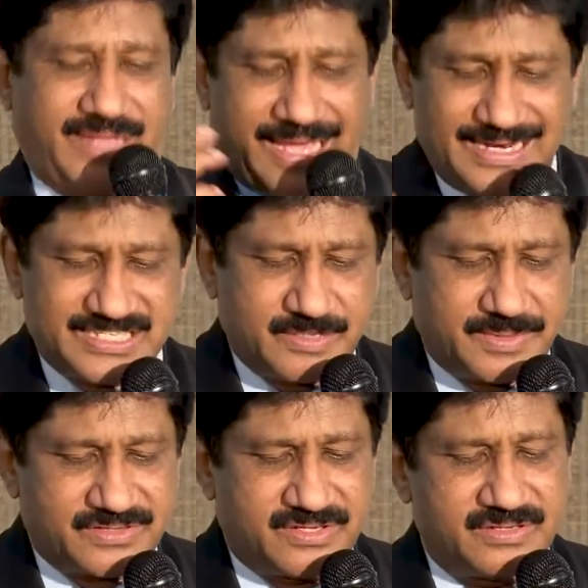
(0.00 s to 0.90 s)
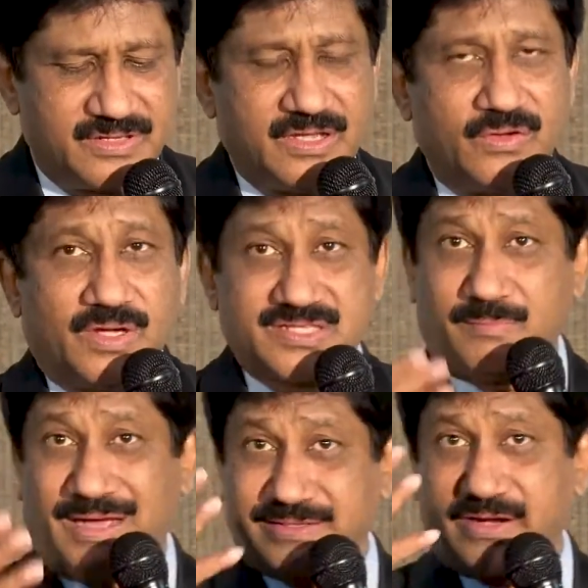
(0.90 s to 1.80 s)
Elizabeth was
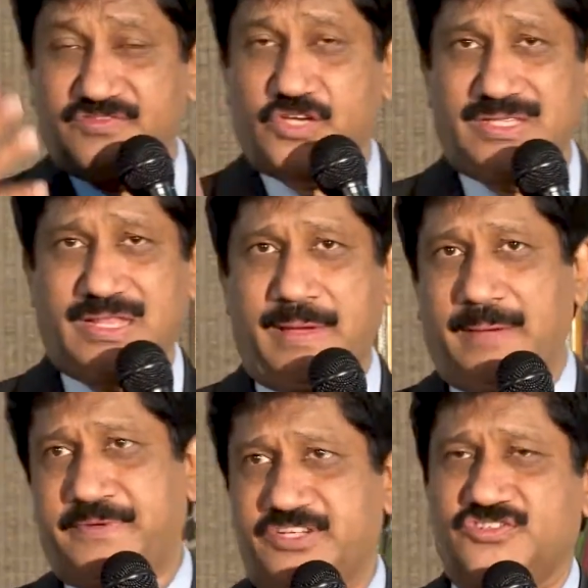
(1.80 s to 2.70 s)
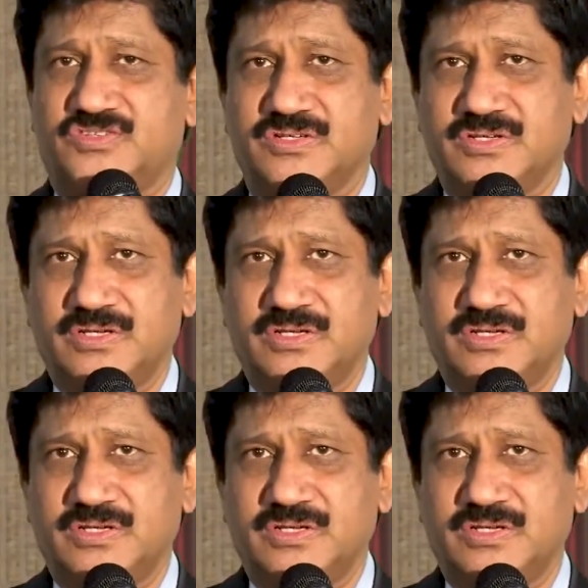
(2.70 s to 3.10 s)
the mother of John the Baptist.